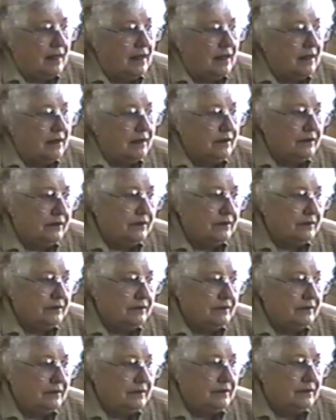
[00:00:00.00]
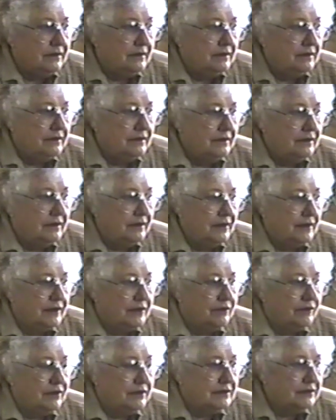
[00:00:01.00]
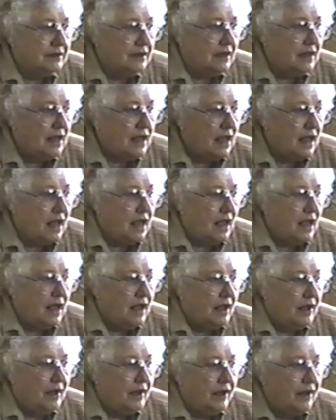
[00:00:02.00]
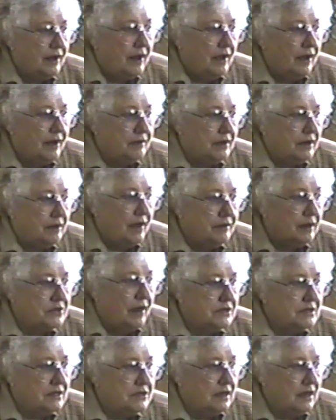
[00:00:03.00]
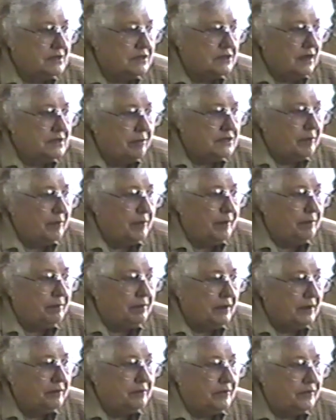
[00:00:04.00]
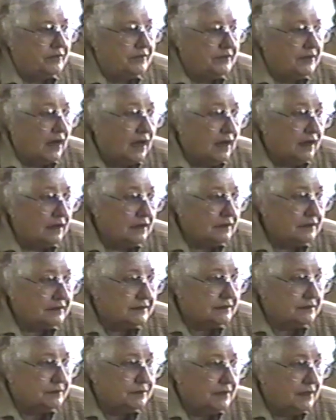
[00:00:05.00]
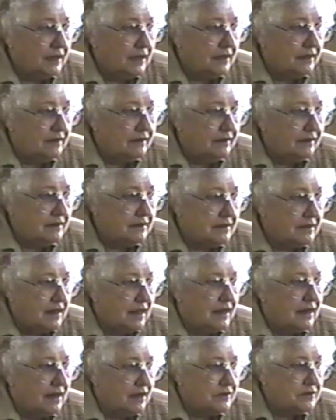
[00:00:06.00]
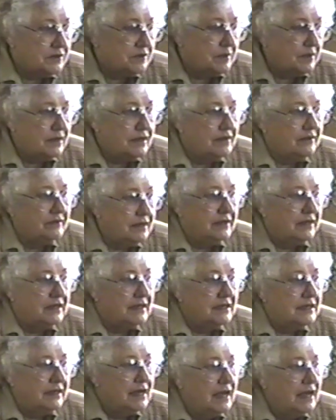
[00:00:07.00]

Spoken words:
Oh, great. Yeah. When I was young, I remember we played with dolls. We had that house that we lived at.